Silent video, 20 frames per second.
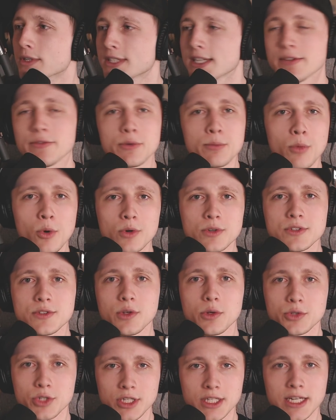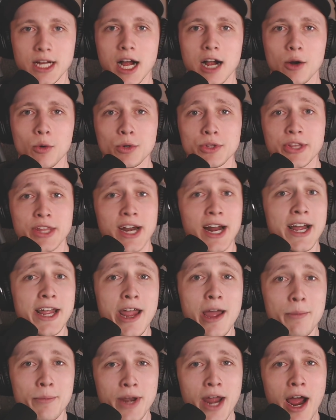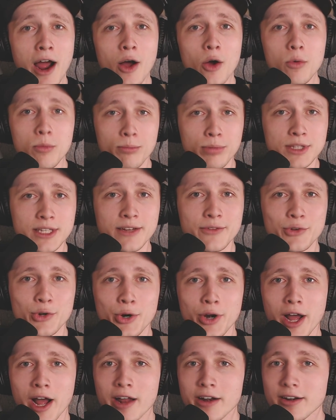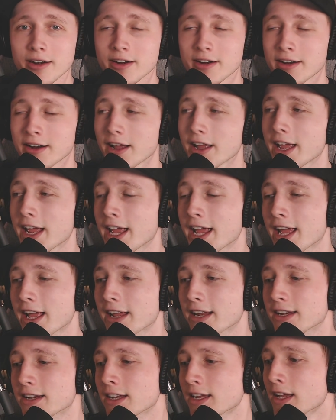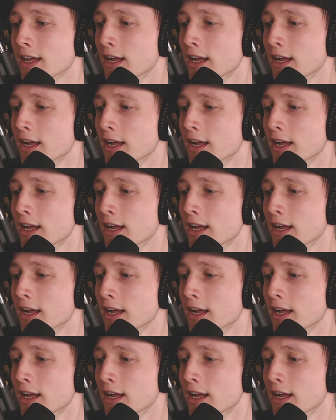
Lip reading: even more socially awkward than I am now, believe it or not. And